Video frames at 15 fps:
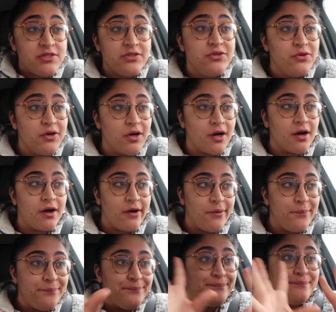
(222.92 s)
is a new girl.
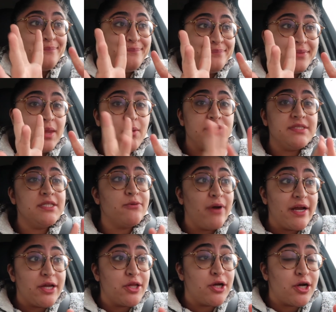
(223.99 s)
It wasn't the
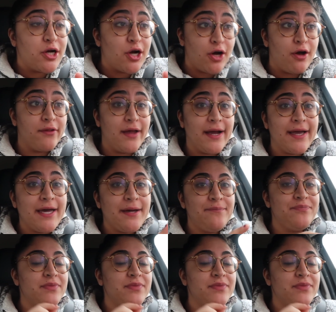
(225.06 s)
regular girl that I get.